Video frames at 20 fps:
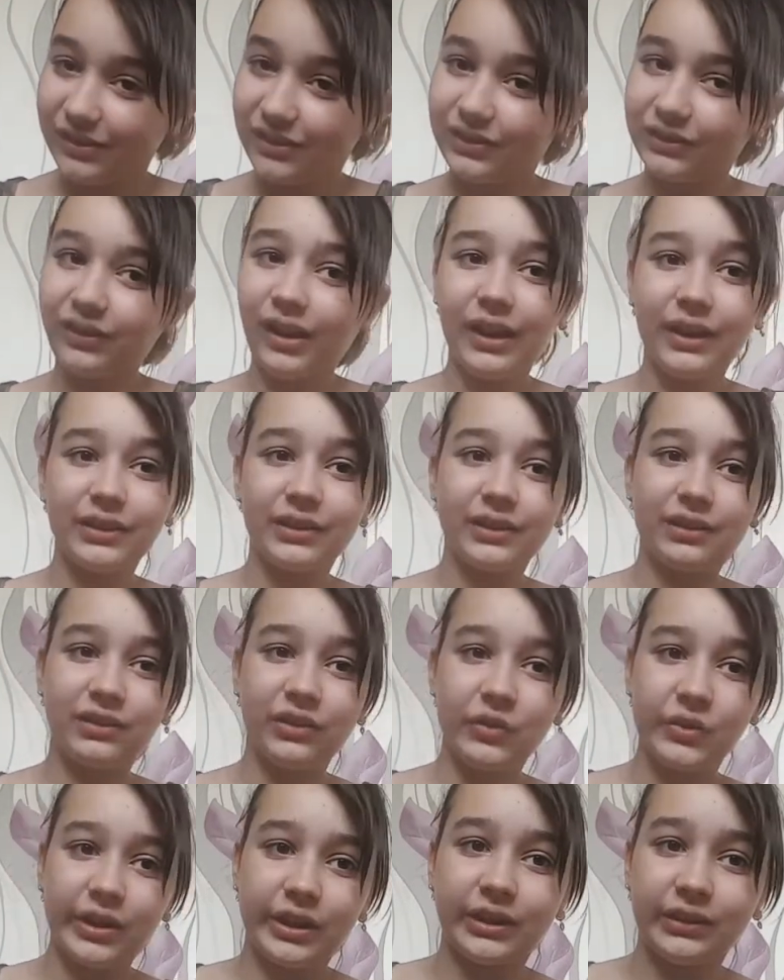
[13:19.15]

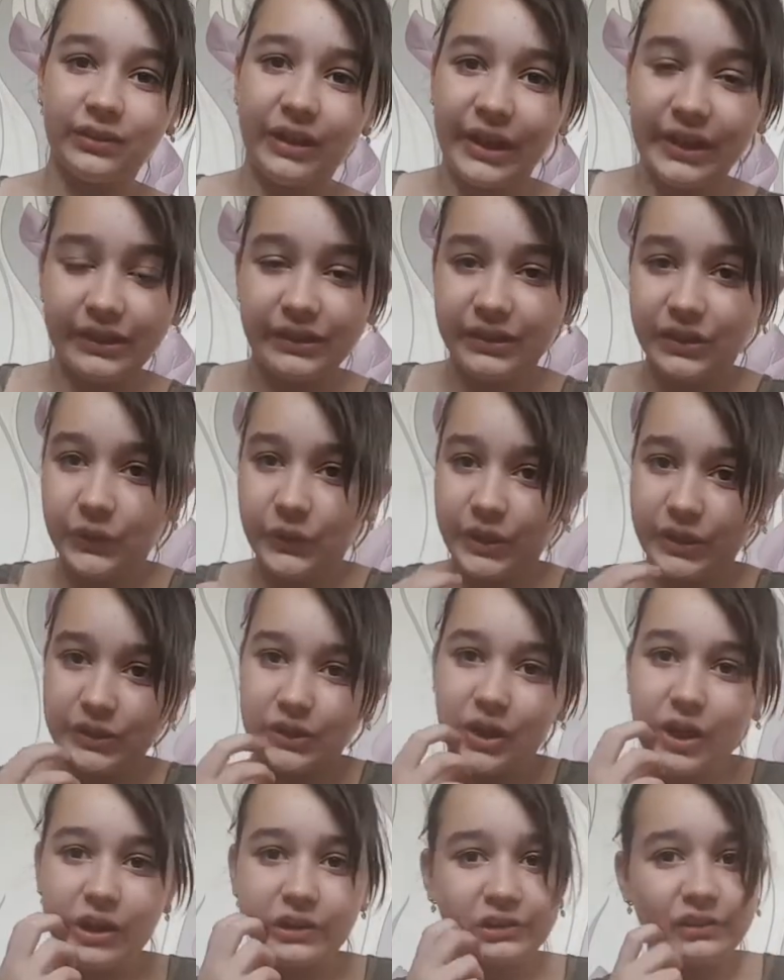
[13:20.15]
You can
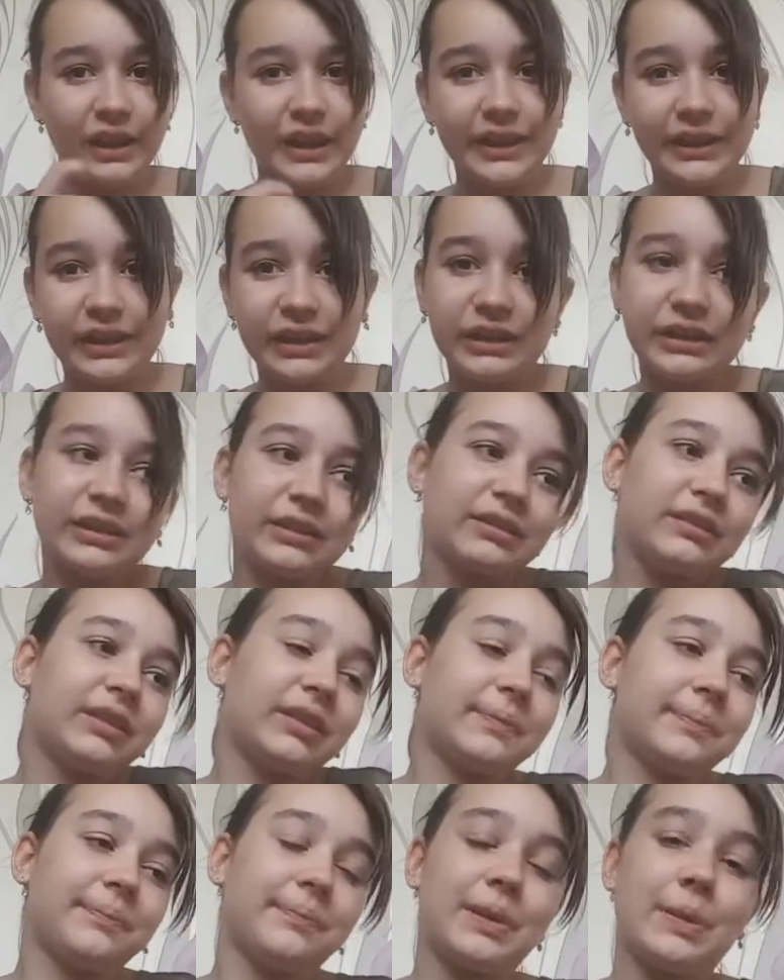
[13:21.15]
not like it,
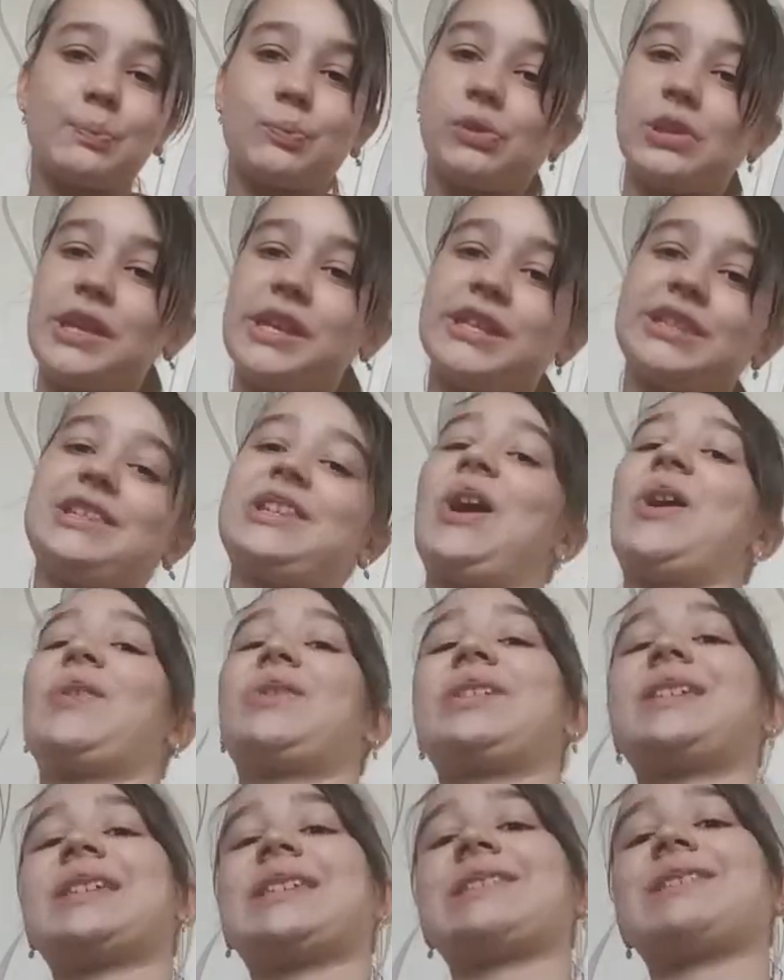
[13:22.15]
but please
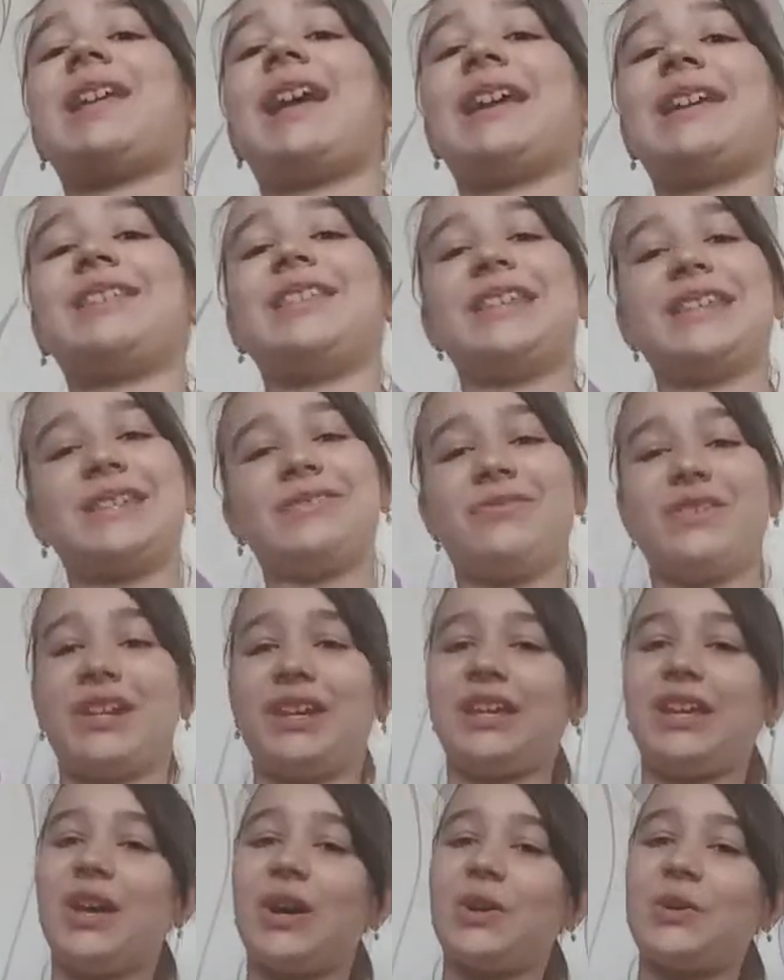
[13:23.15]
don't dislike this
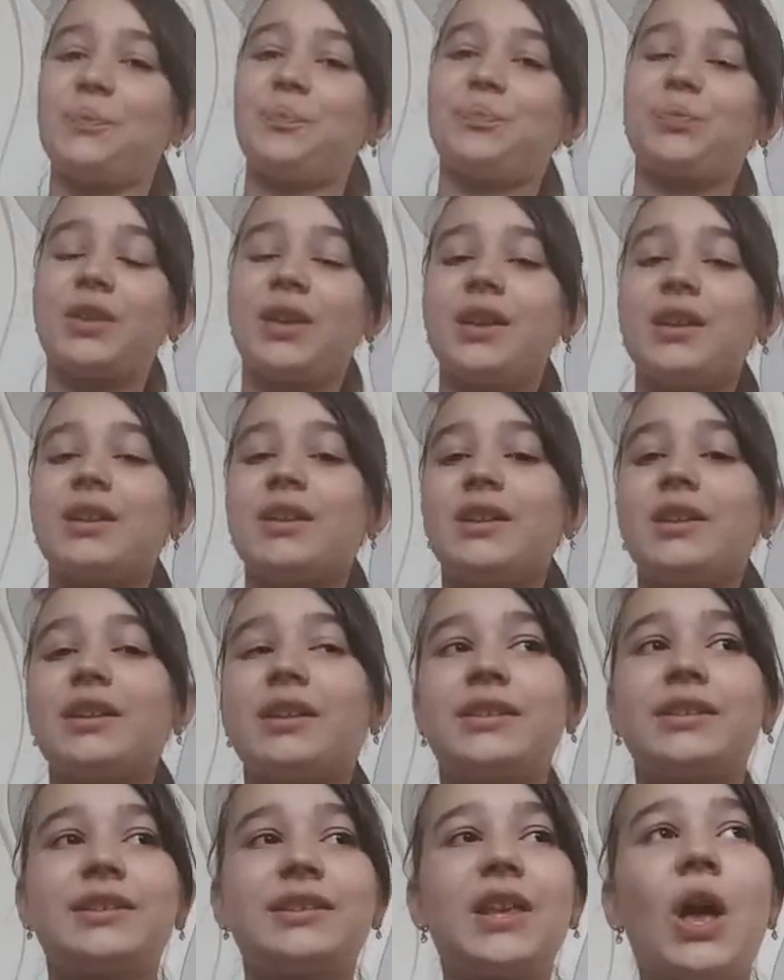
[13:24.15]
video.
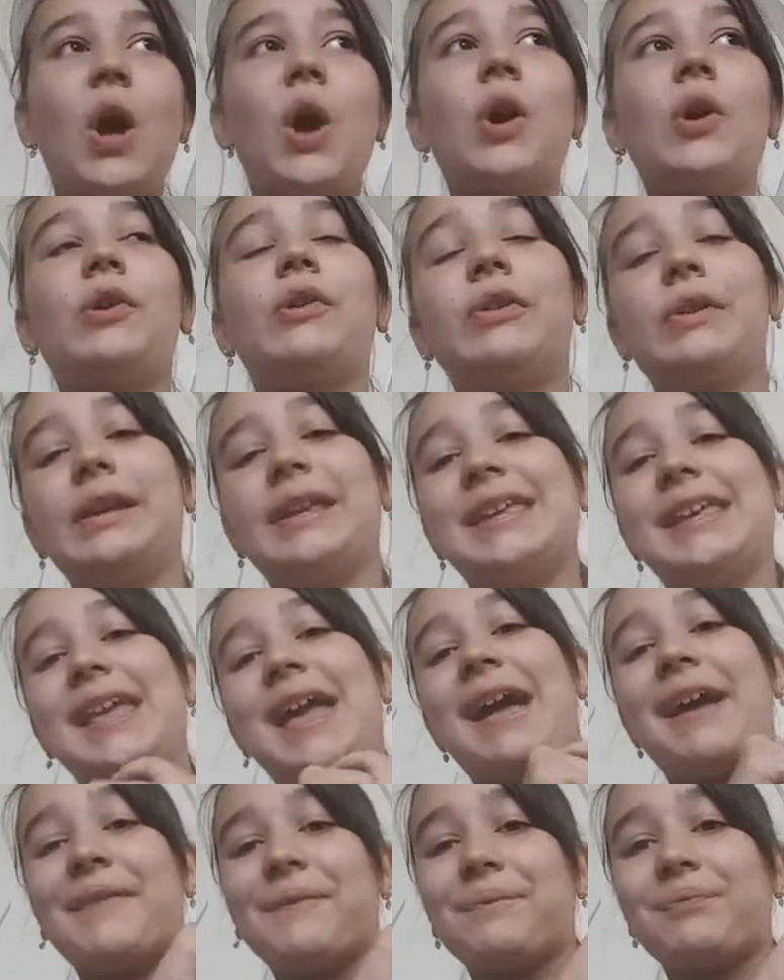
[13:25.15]
So
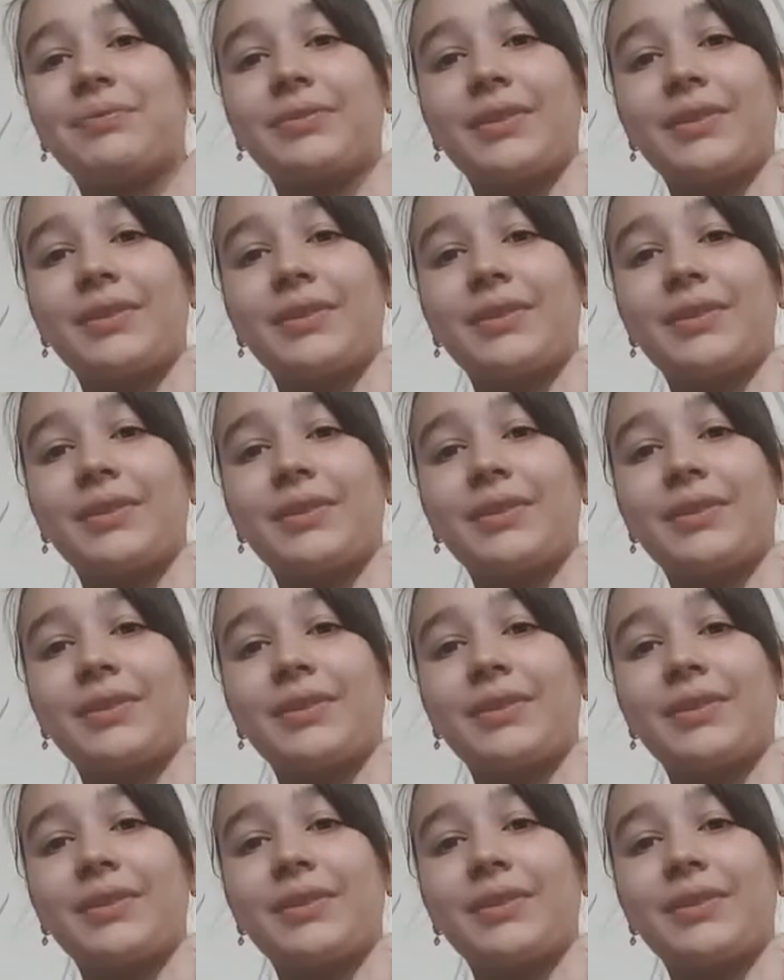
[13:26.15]
yeah,